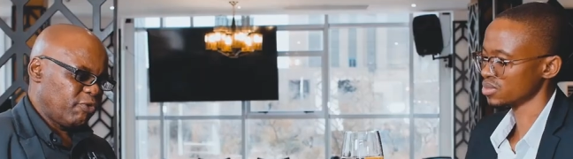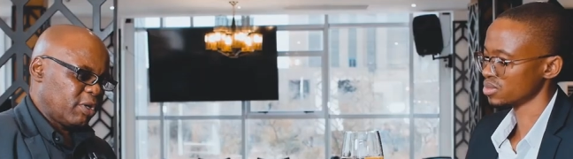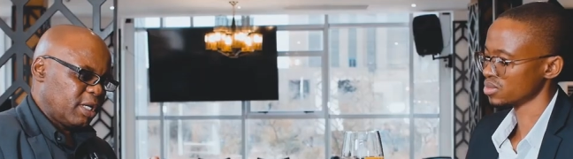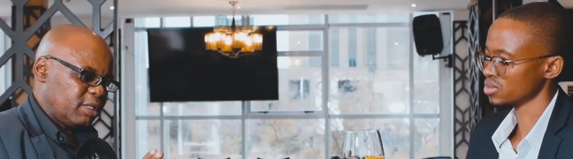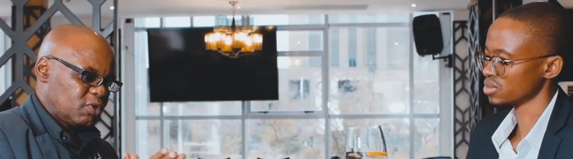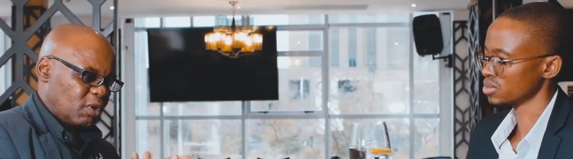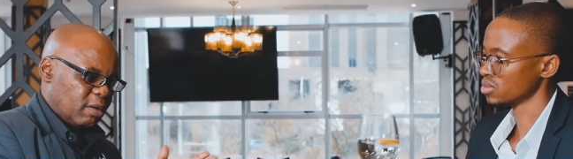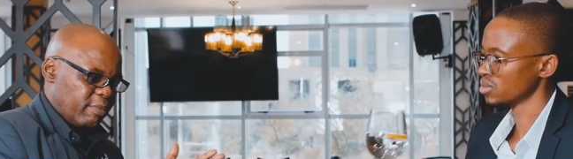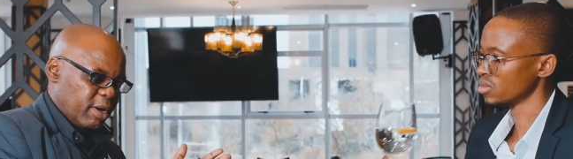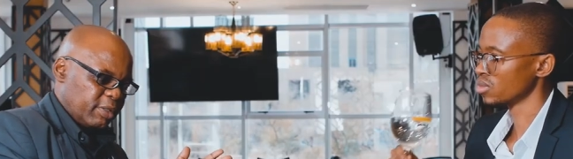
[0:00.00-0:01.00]
Speaker 1: on and talk
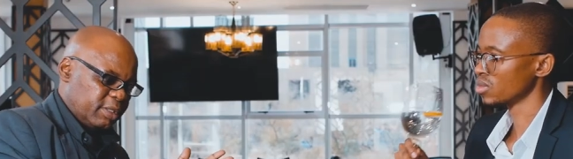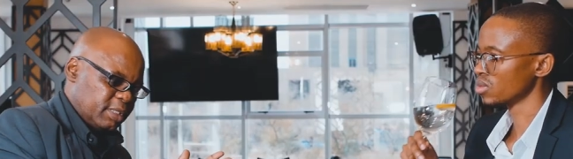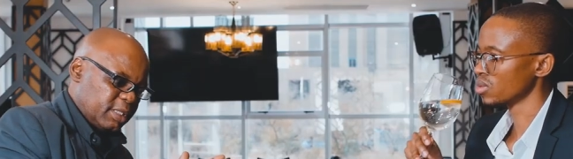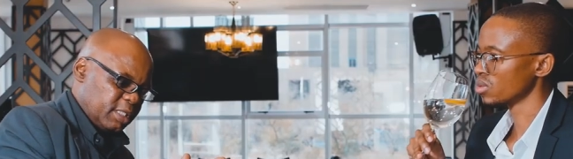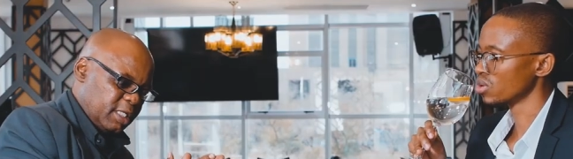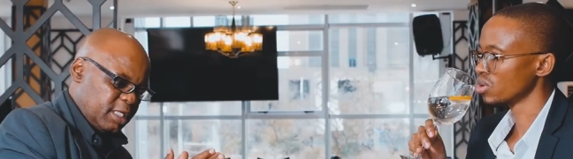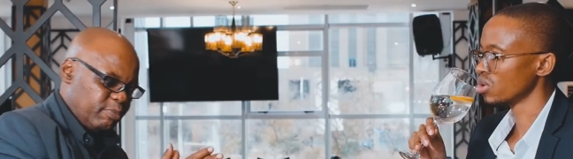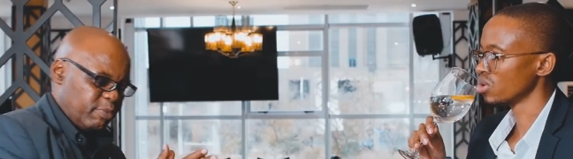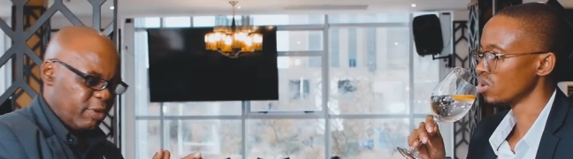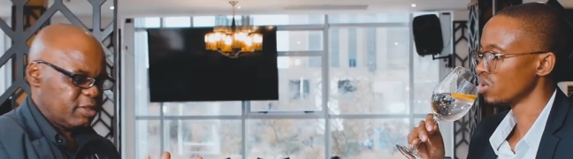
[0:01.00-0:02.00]
about the key
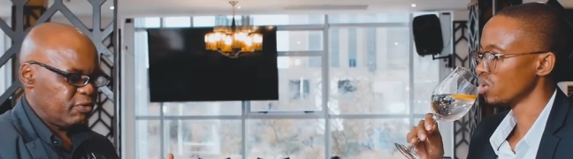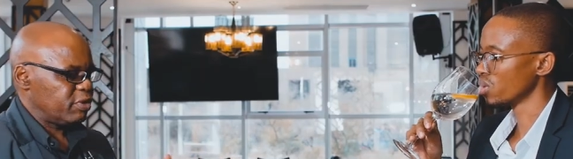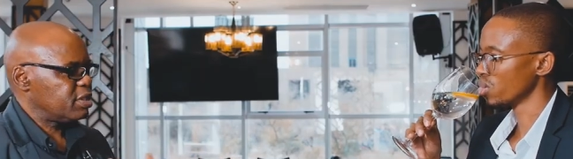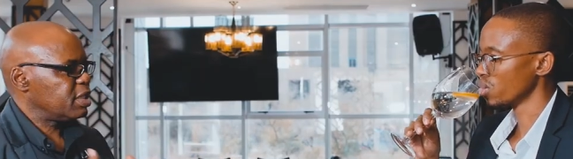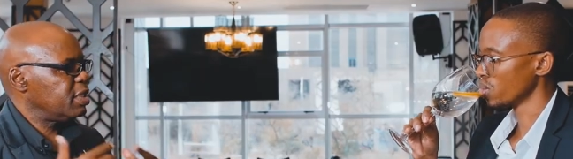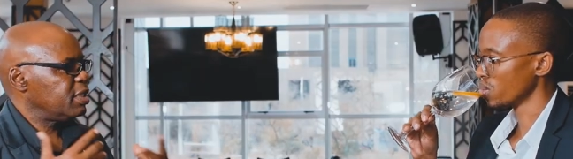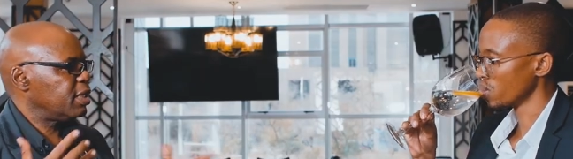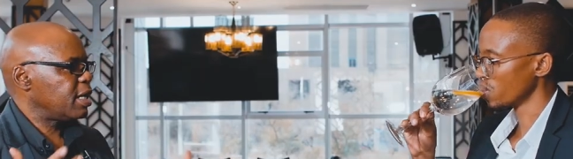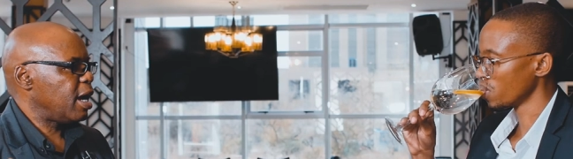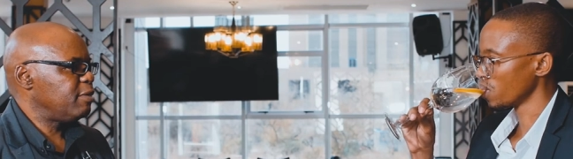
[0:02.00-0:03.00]
points for trading
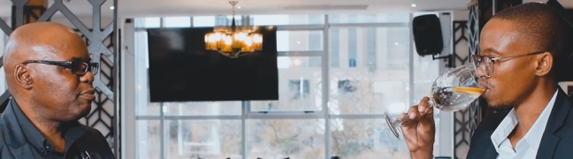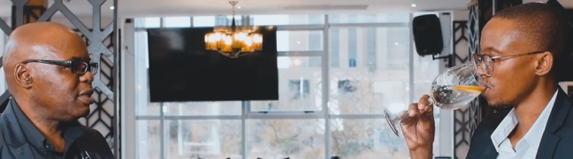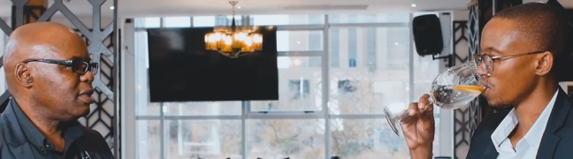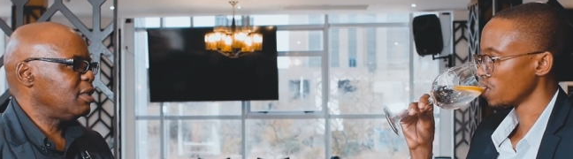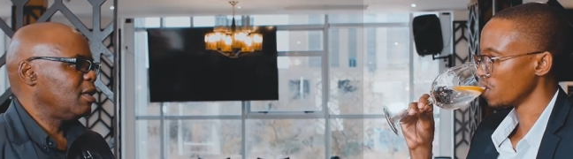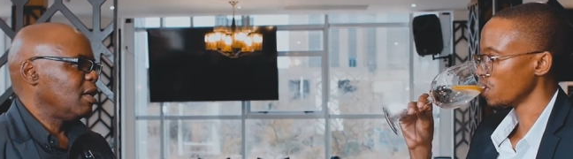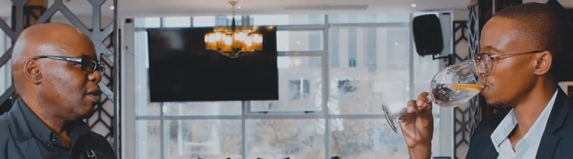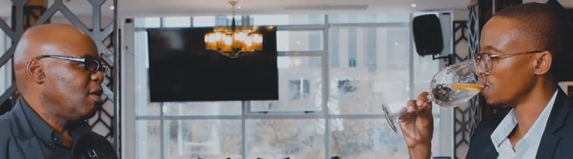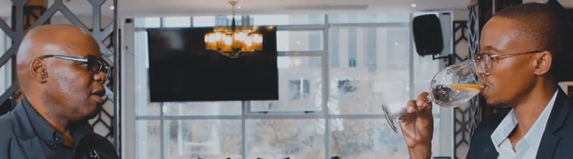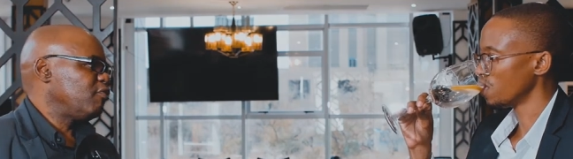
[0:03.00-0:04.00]
in IP.
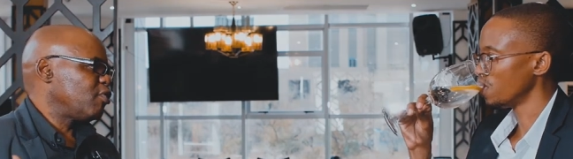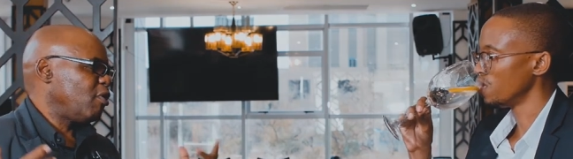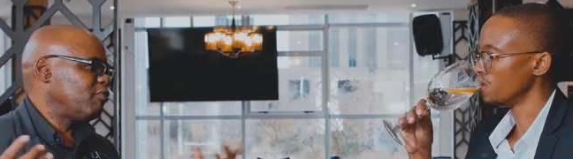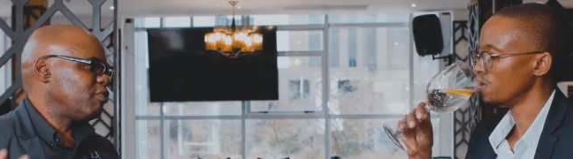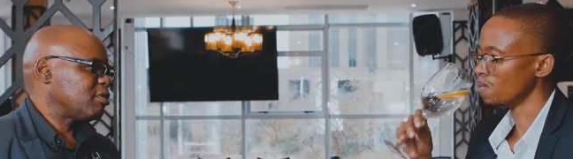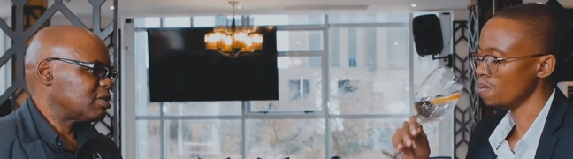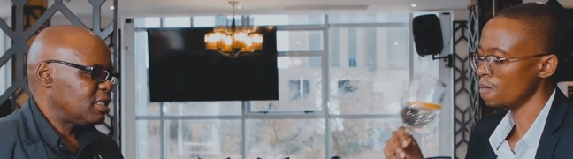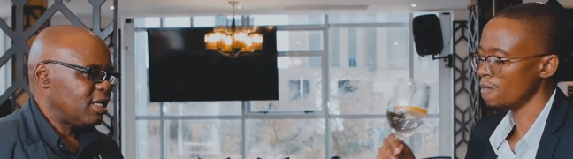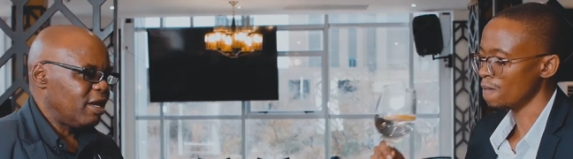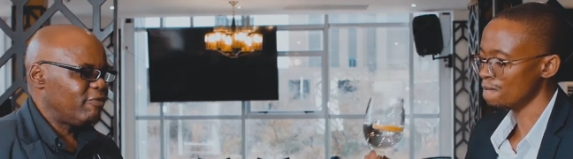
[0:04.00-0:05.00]
Mm. Every,
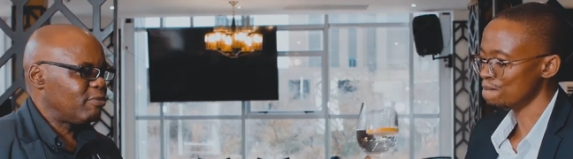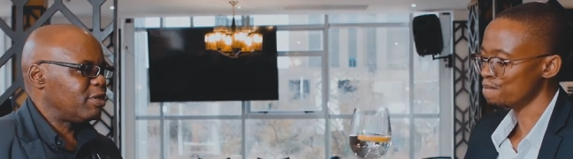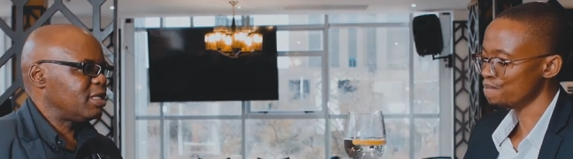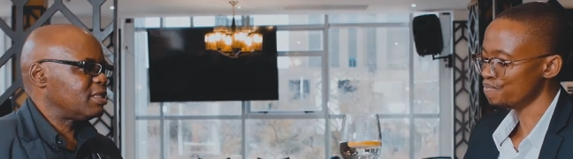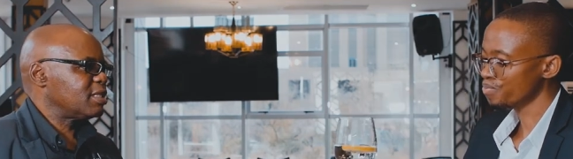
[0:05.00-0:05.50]
obviously, everybody's